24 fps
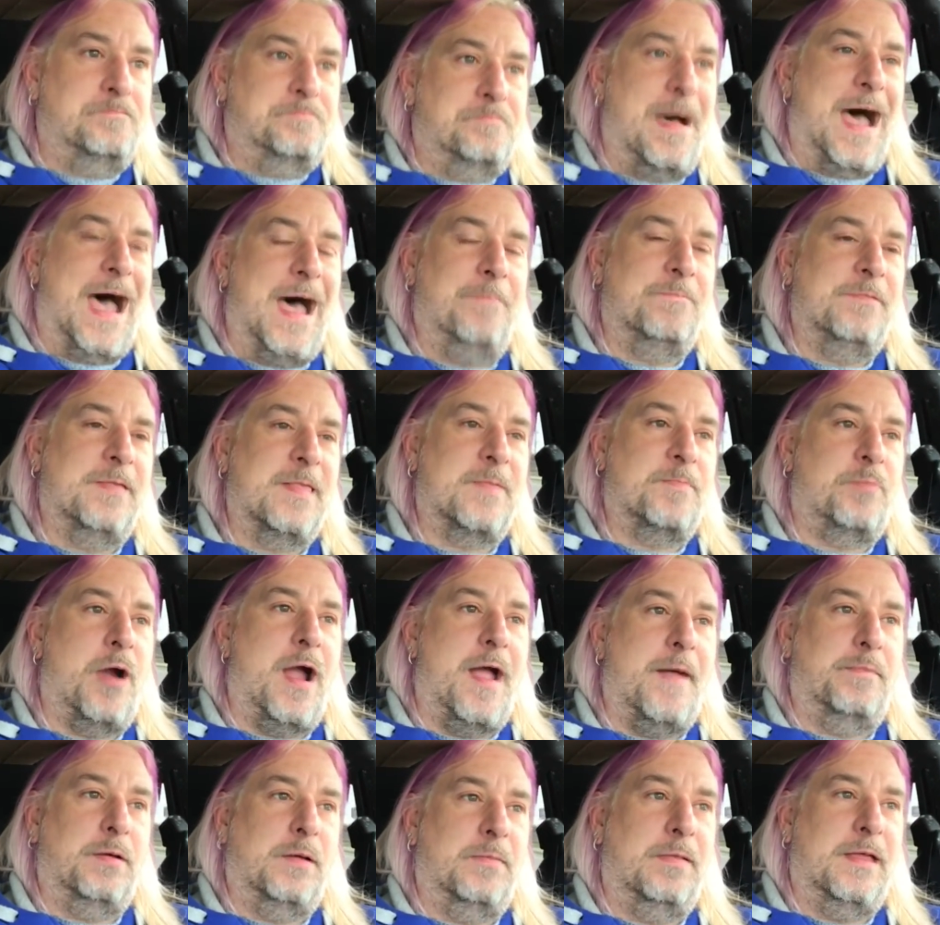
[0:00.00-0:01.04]
Bob's
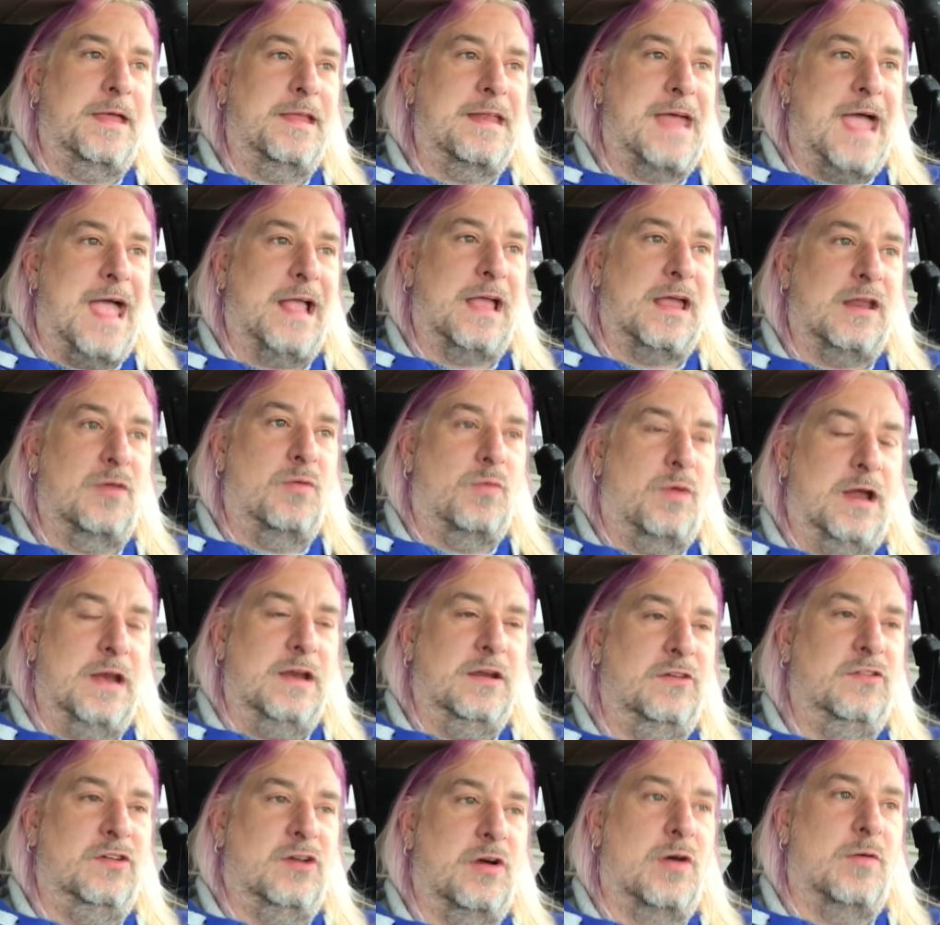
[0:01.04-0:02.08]
probably not going to want
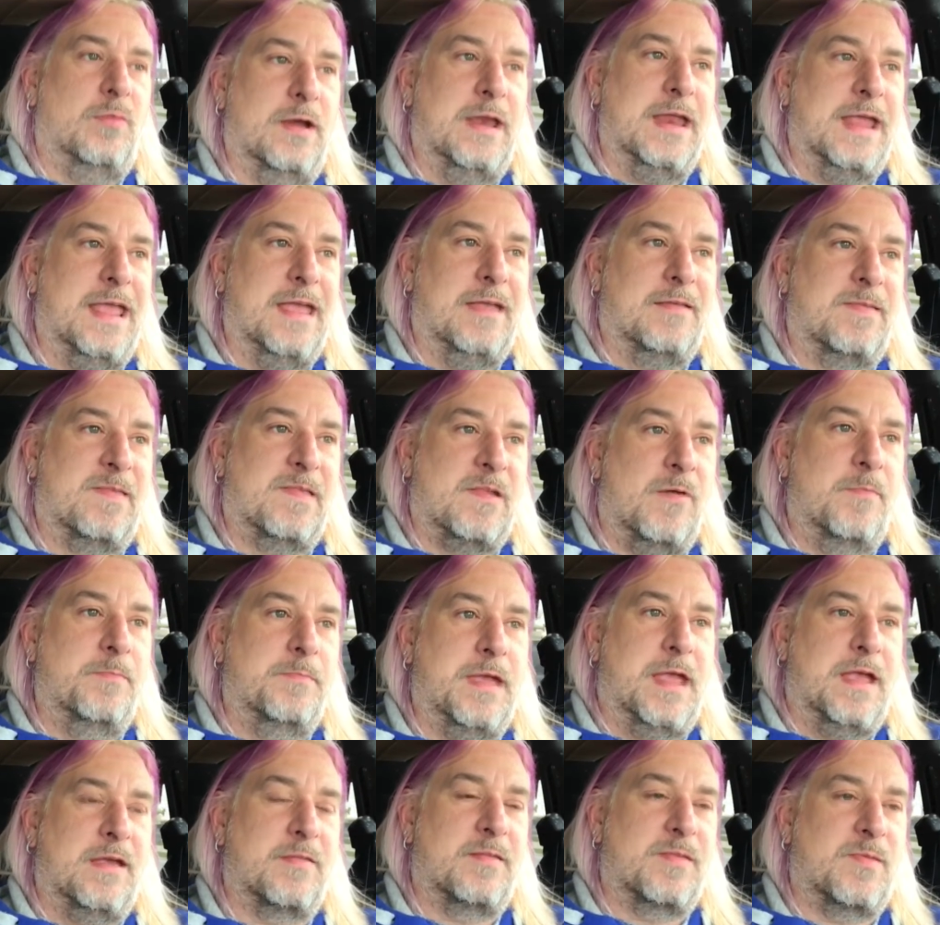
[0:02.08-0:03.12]
to do it when he gets home
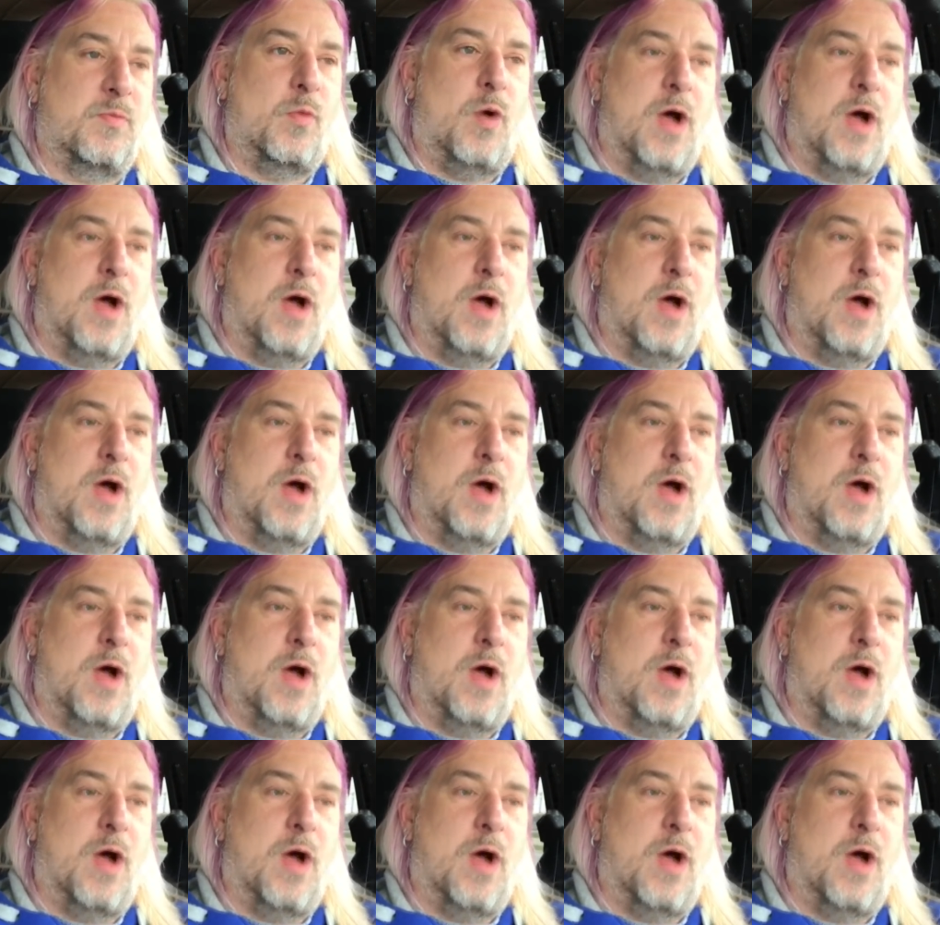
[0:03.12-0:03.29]
because,